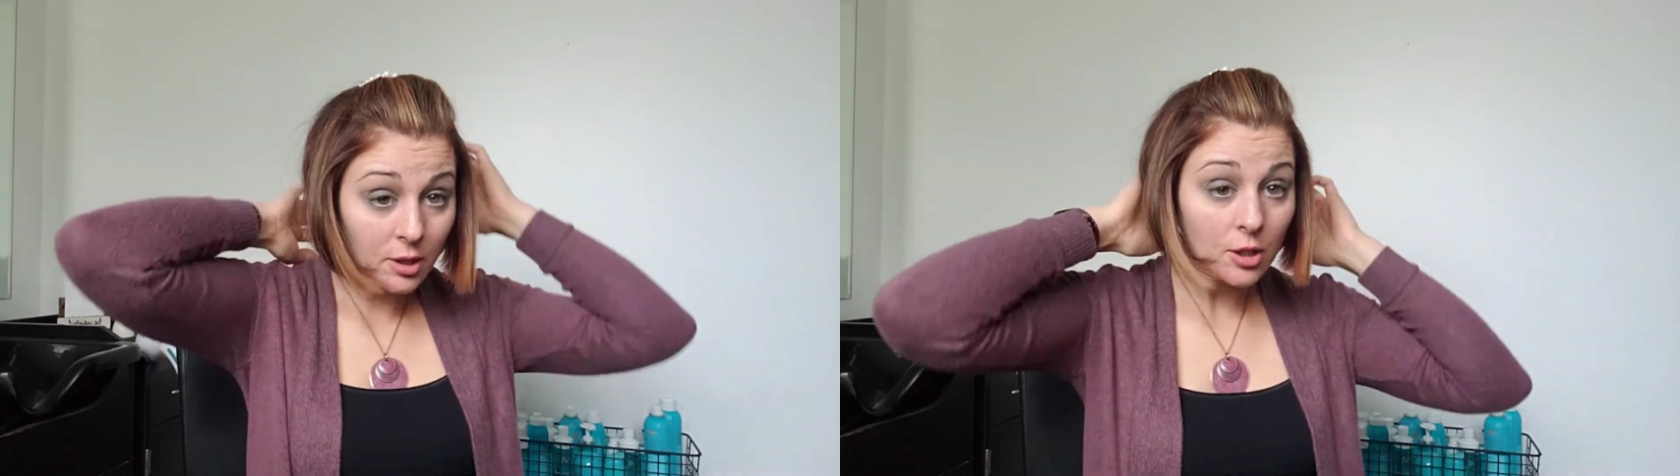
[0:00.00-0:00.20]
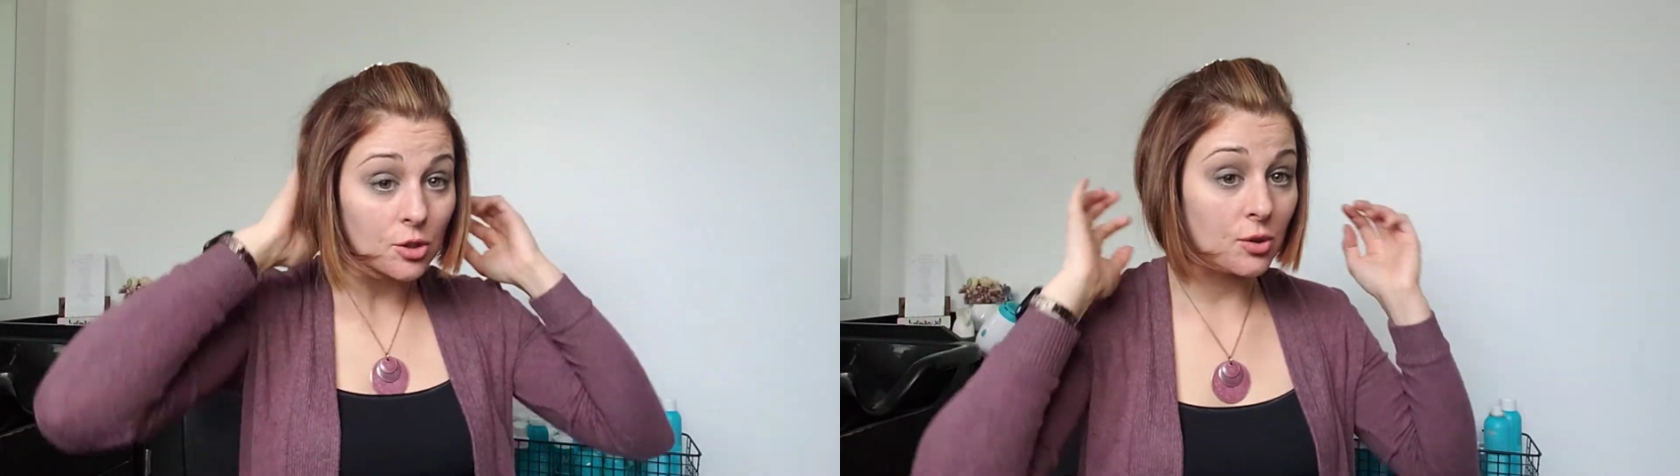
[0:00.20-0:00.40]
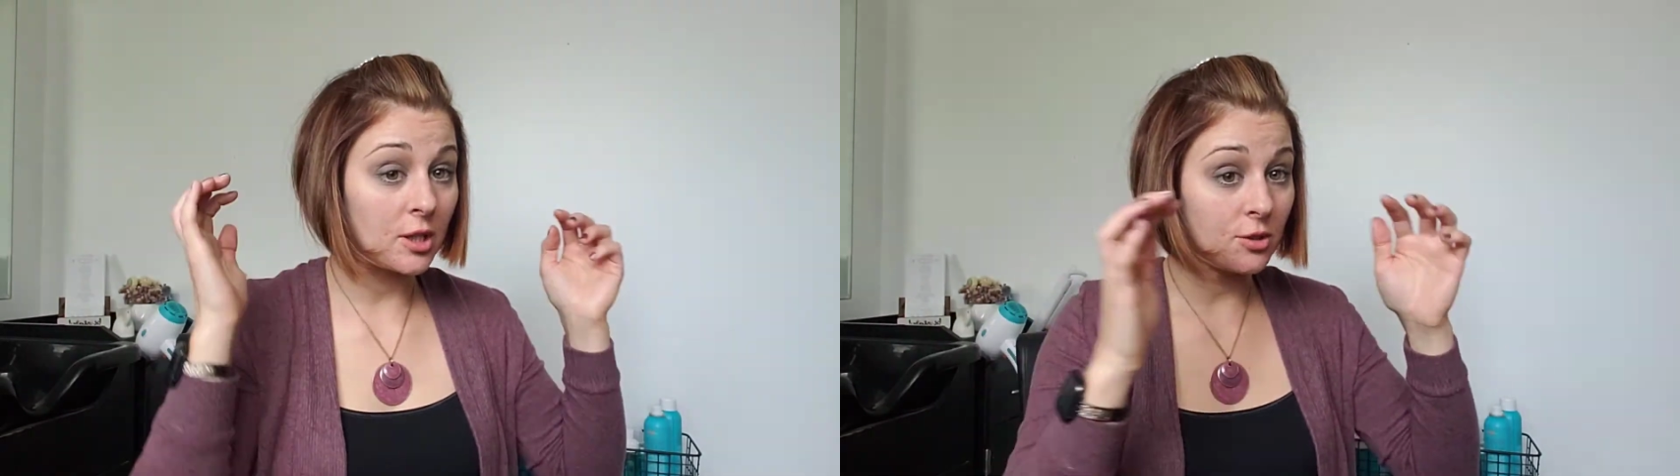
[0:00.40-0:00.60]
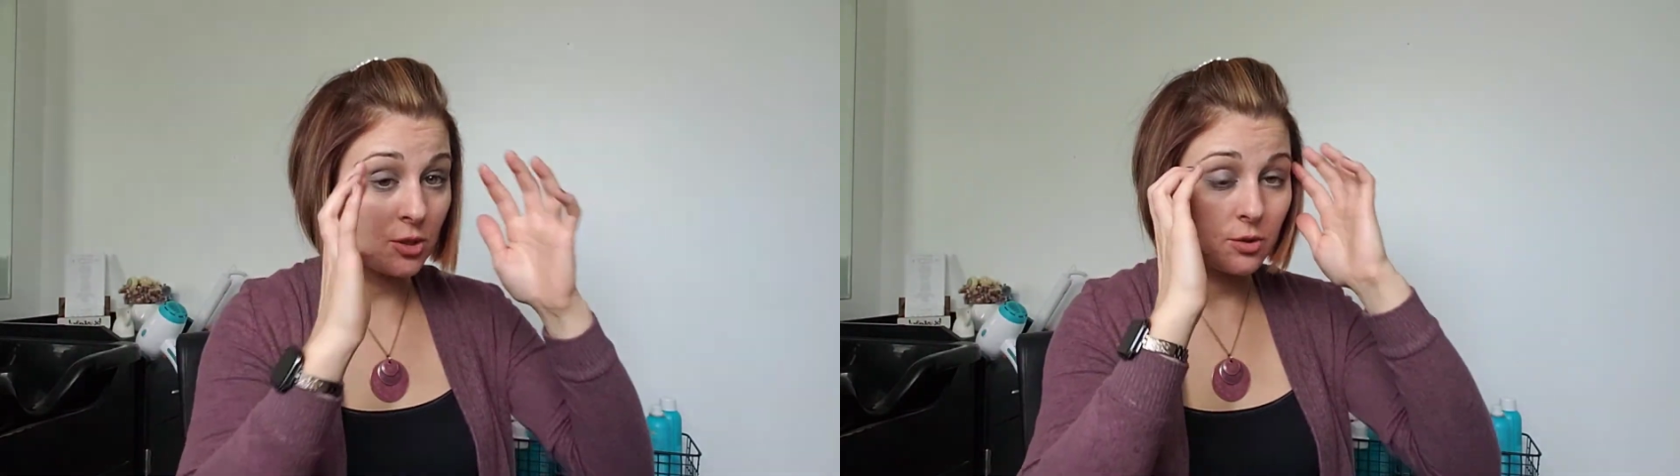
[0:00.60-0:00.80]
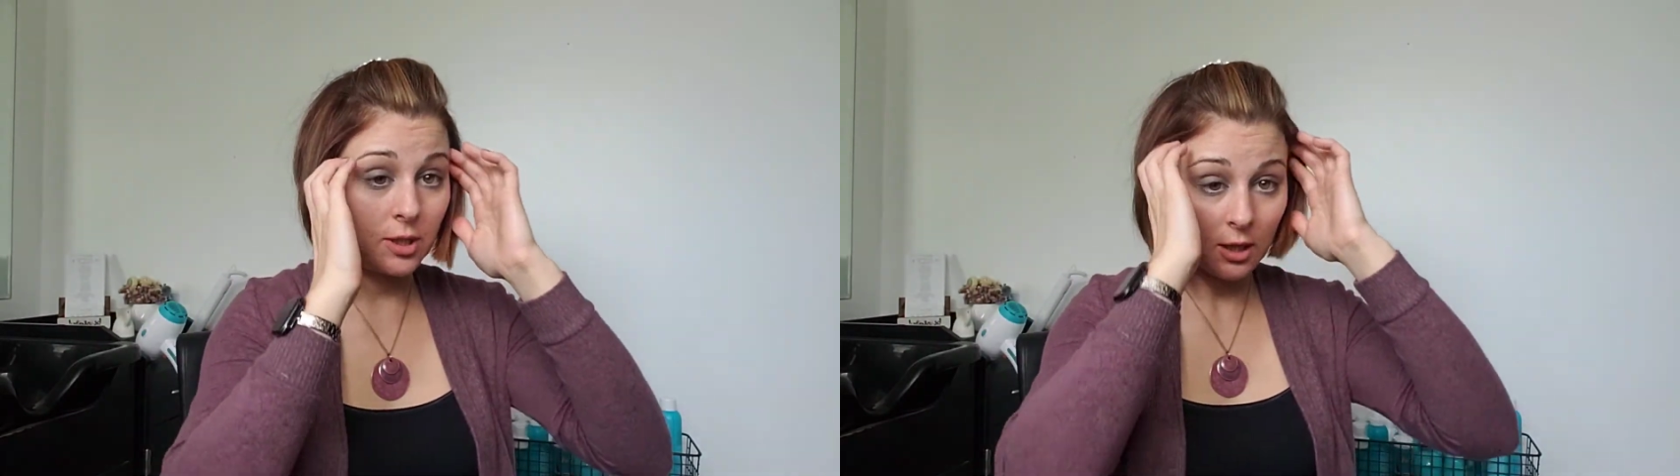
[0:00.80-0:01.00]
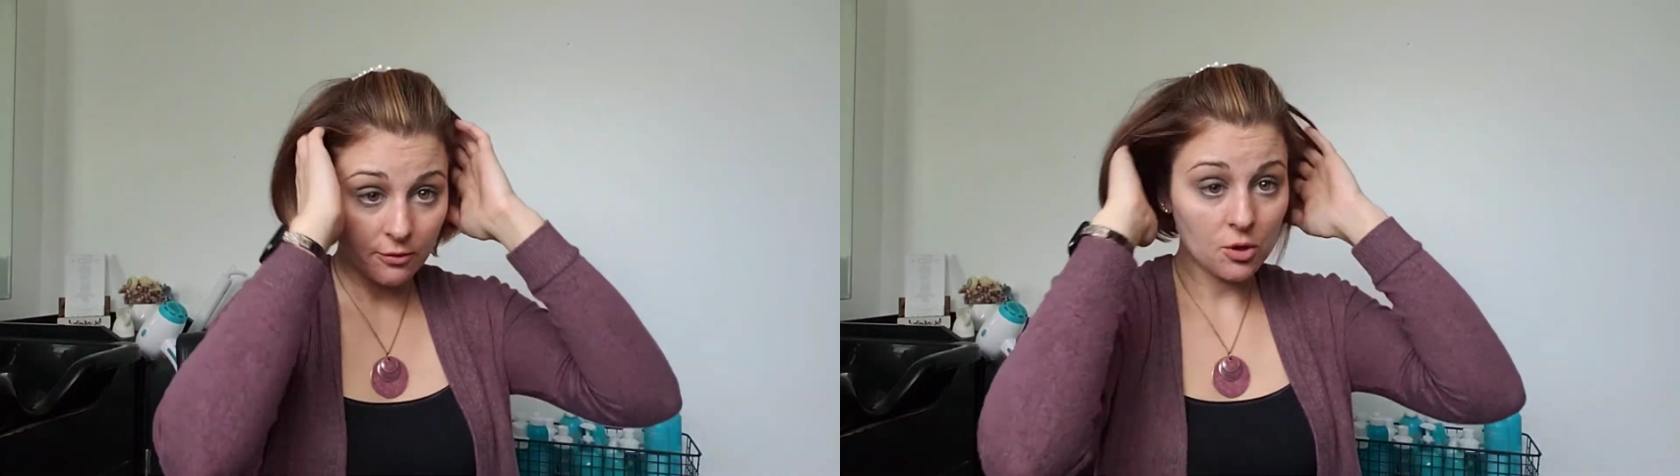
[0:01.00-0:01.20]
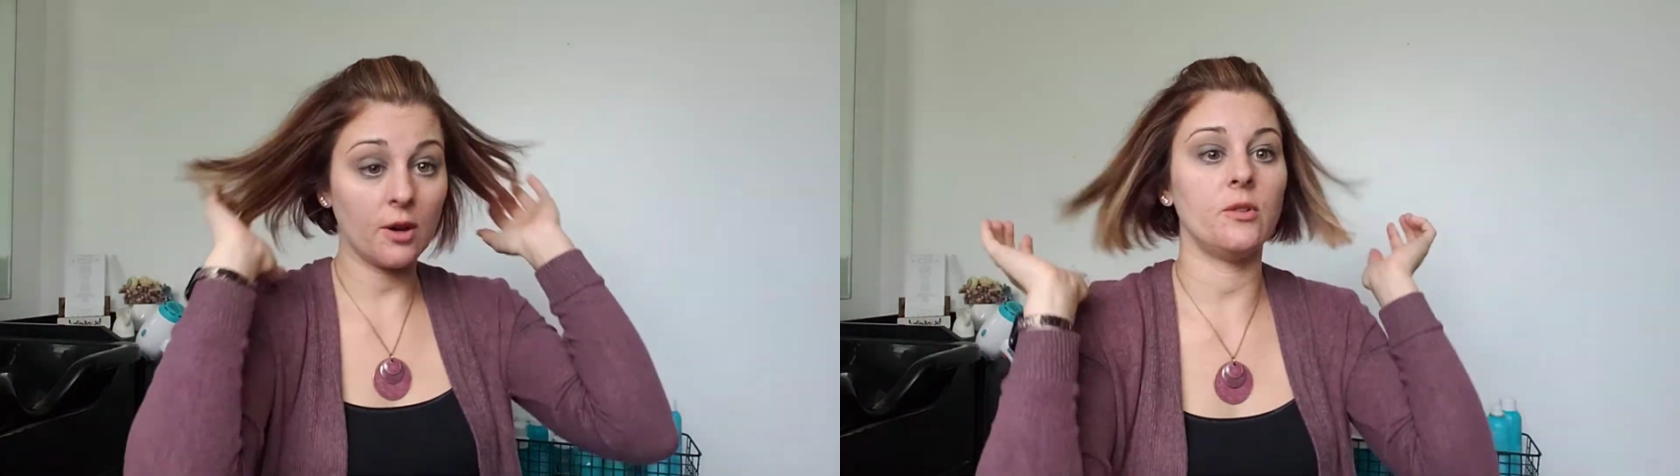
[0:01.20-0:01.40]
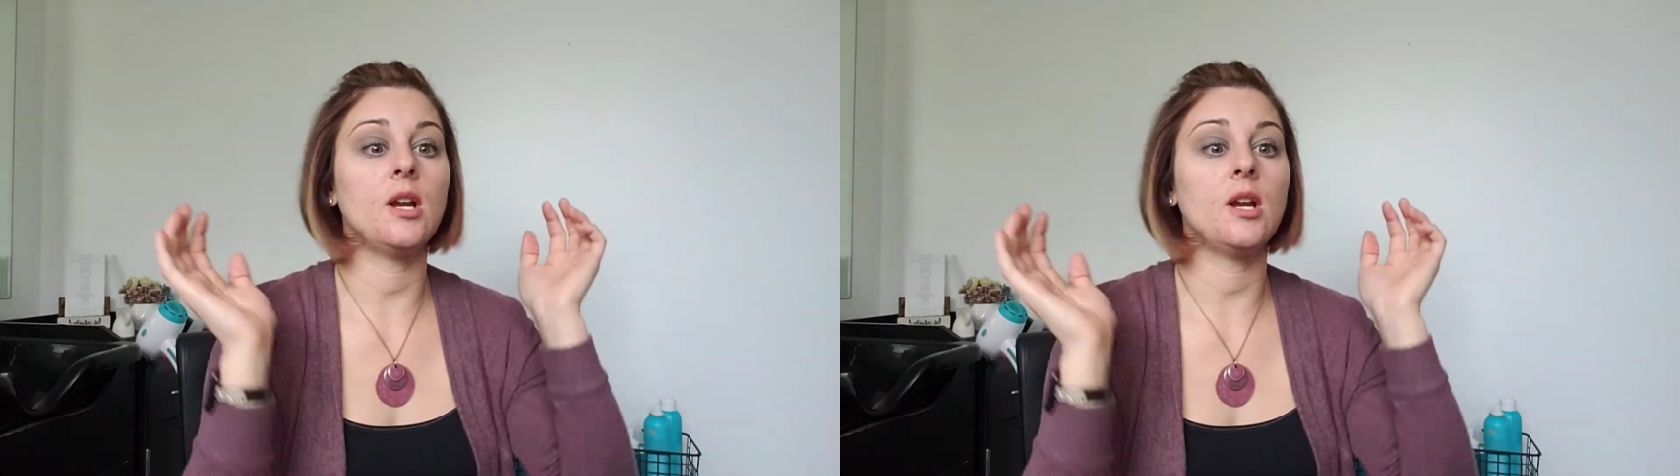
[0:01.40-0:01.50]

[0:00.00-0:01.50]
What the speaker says: You can do it if you have a